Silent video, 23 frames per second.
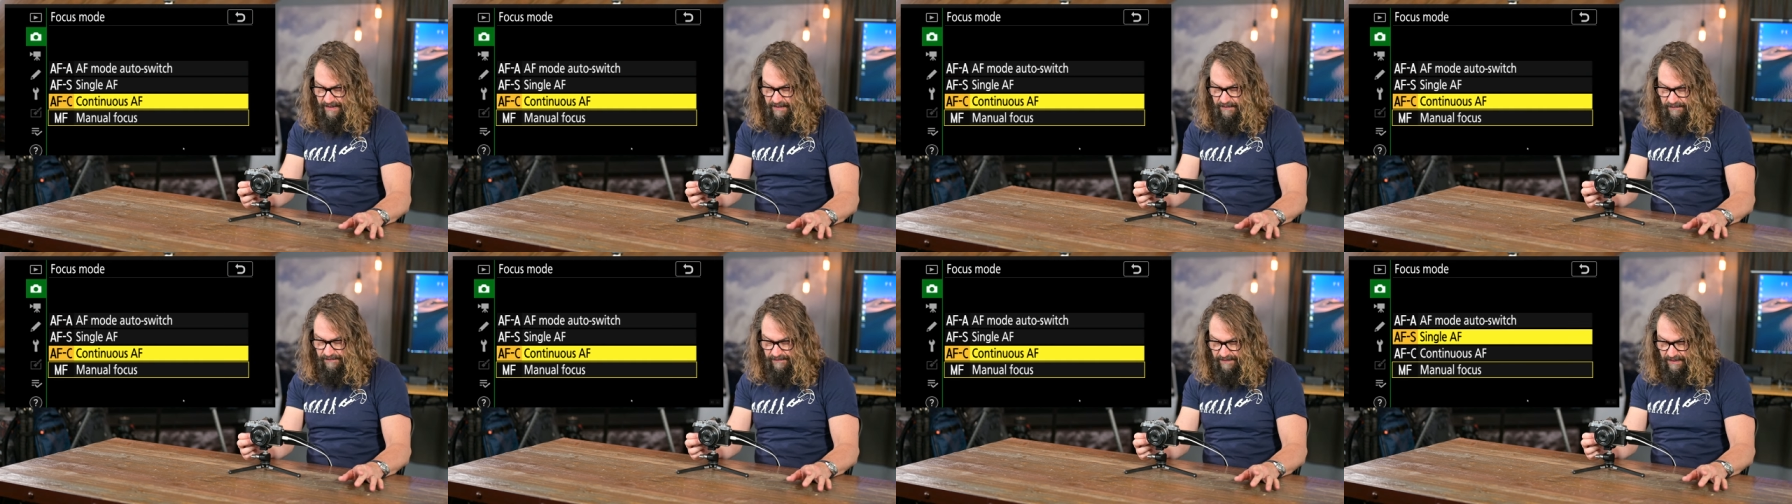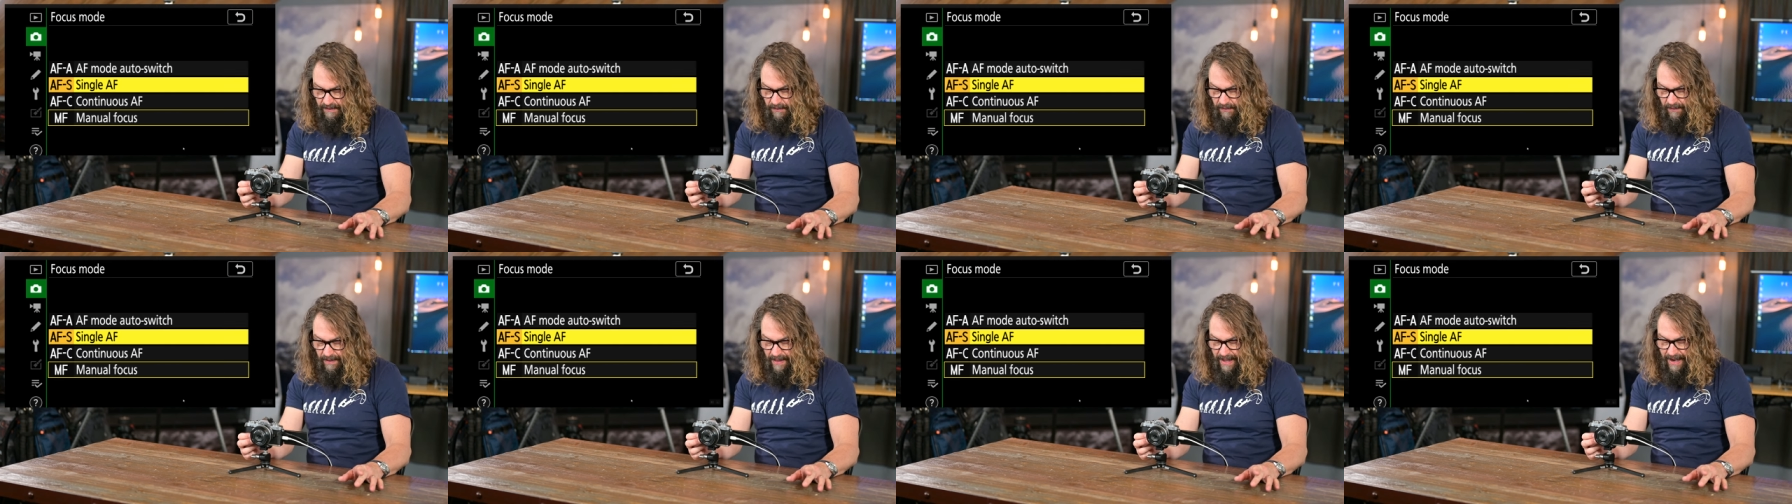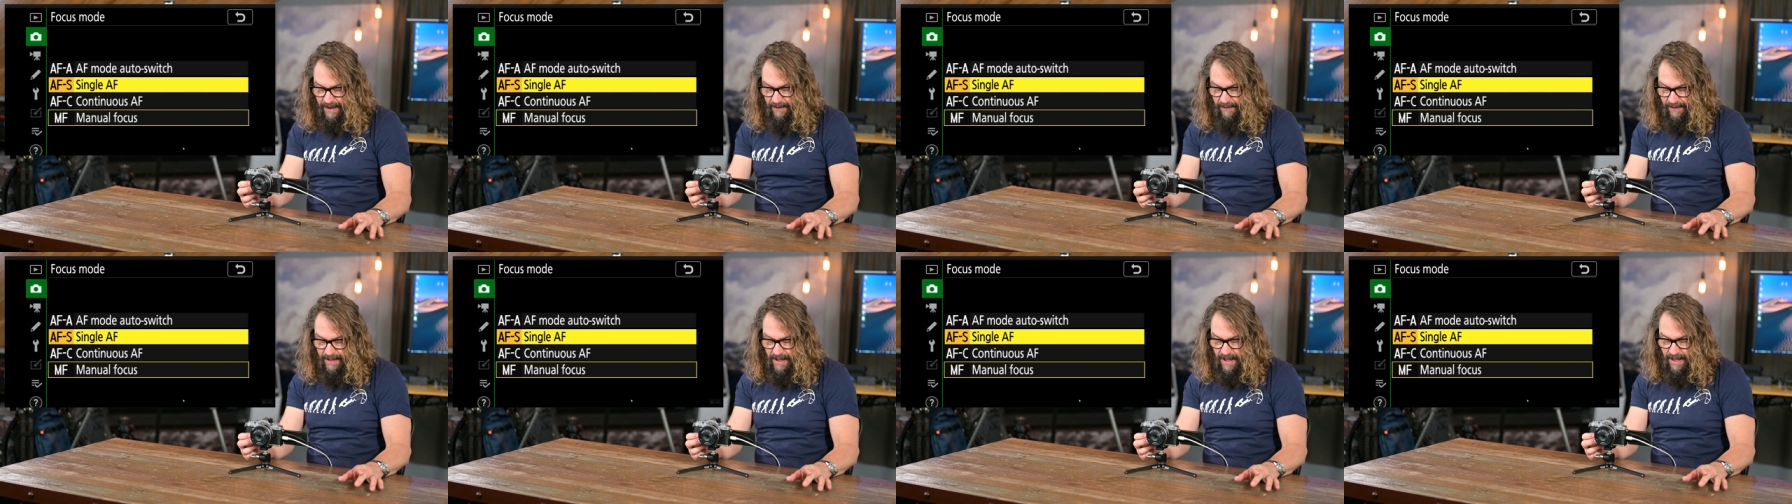I use single
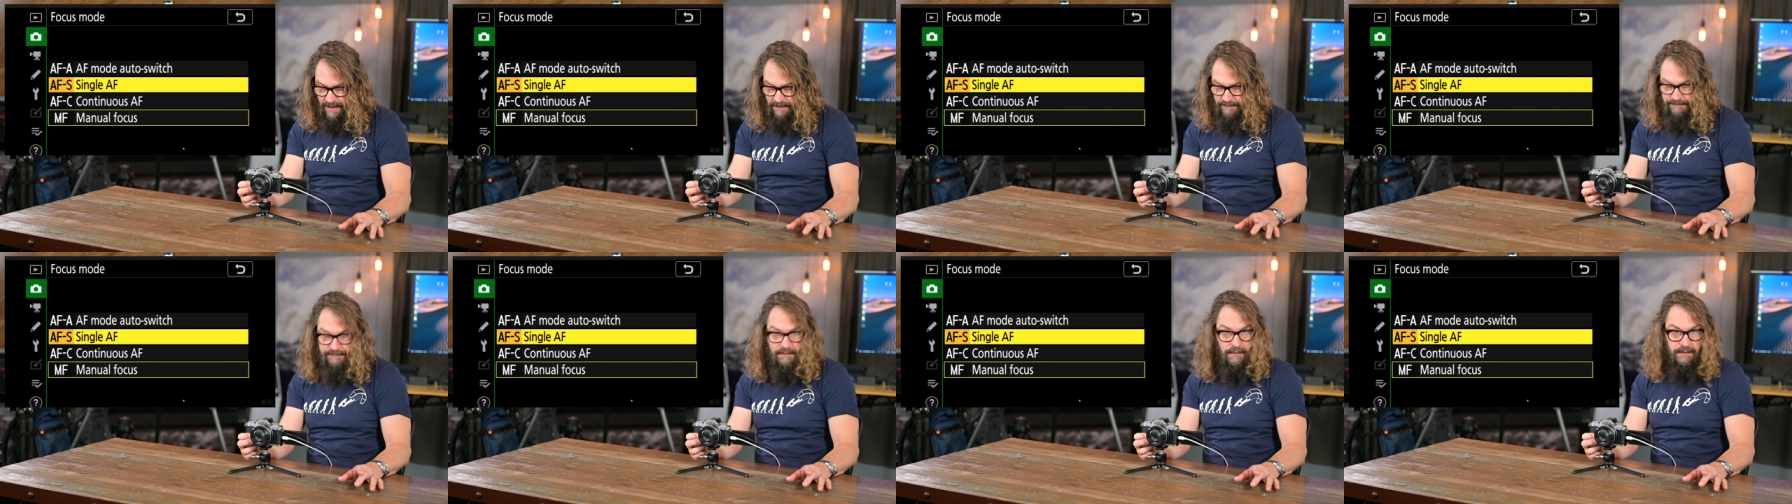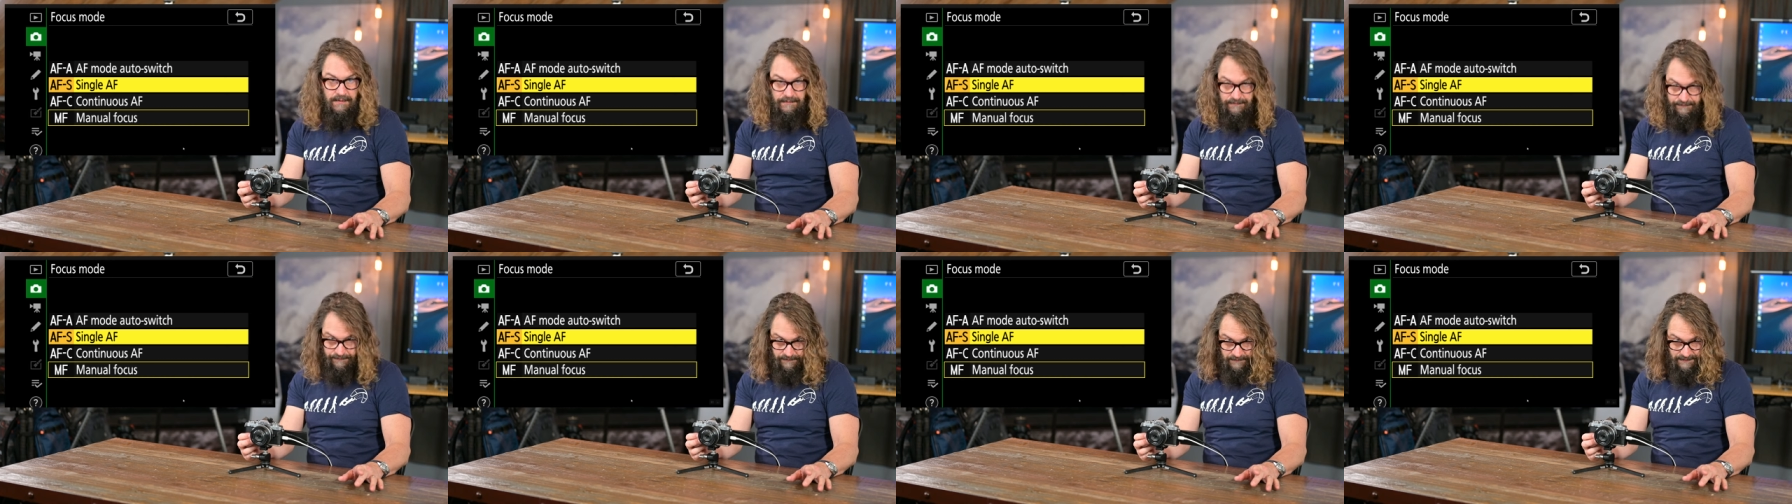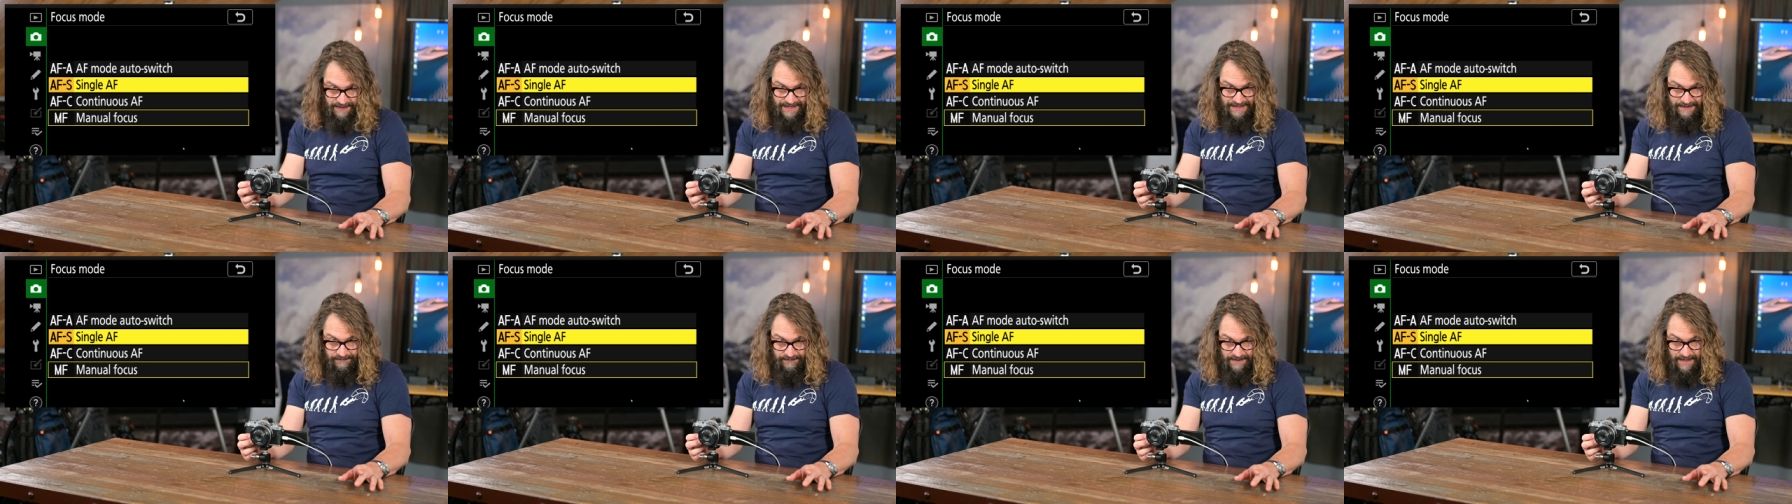area autofocus for
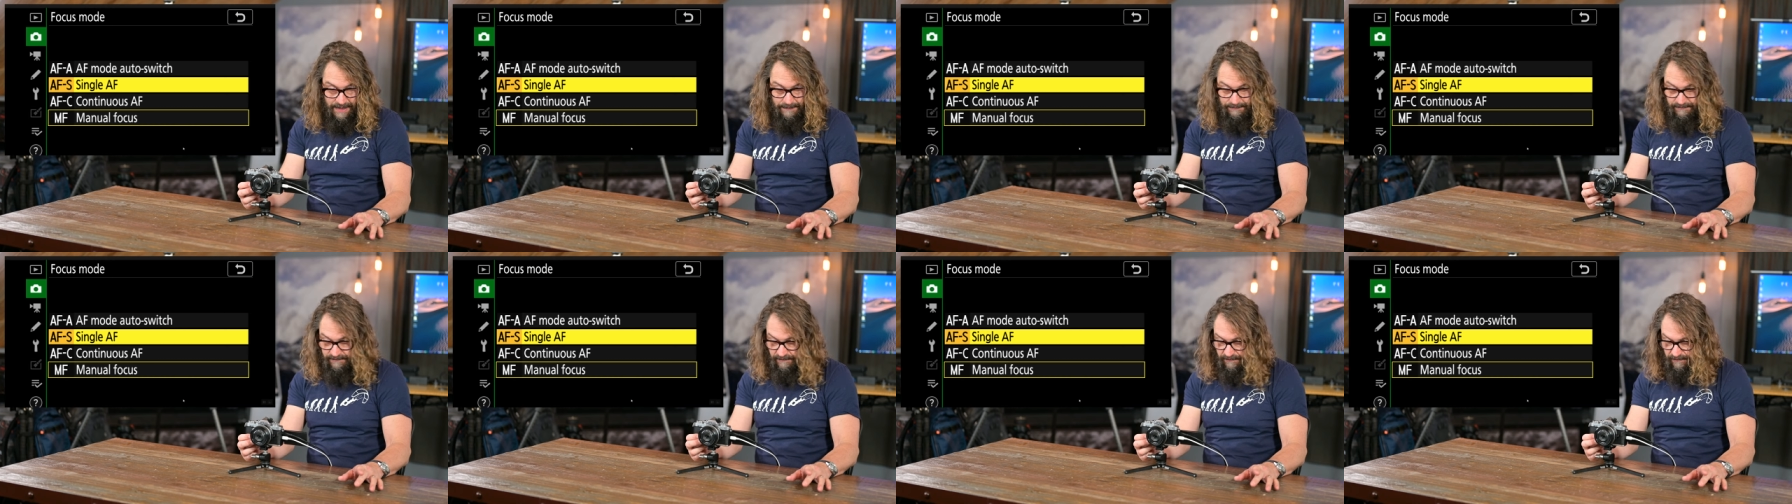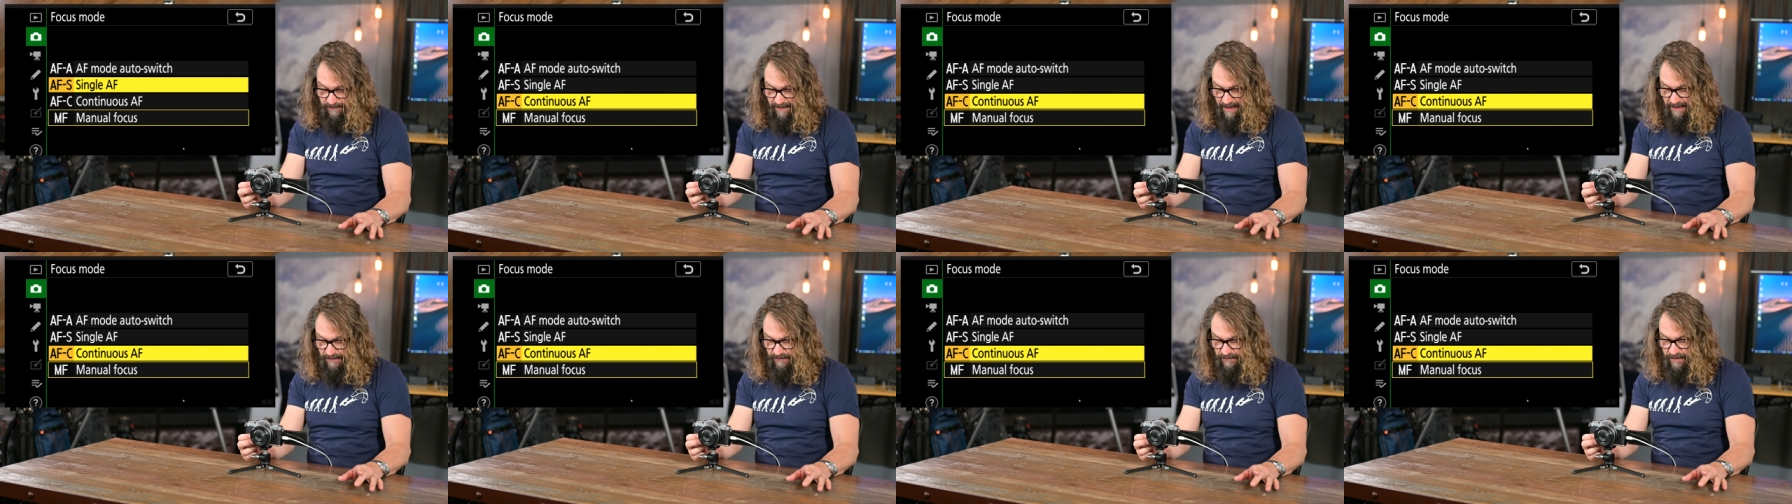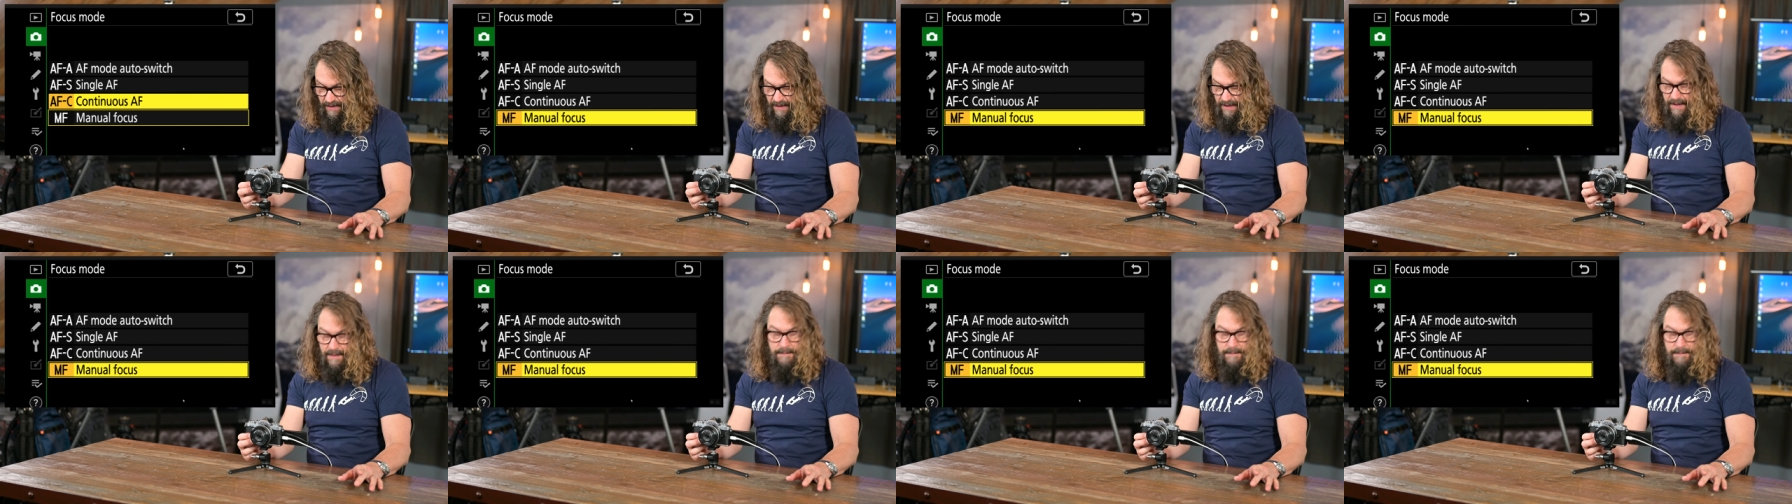landscapes and such.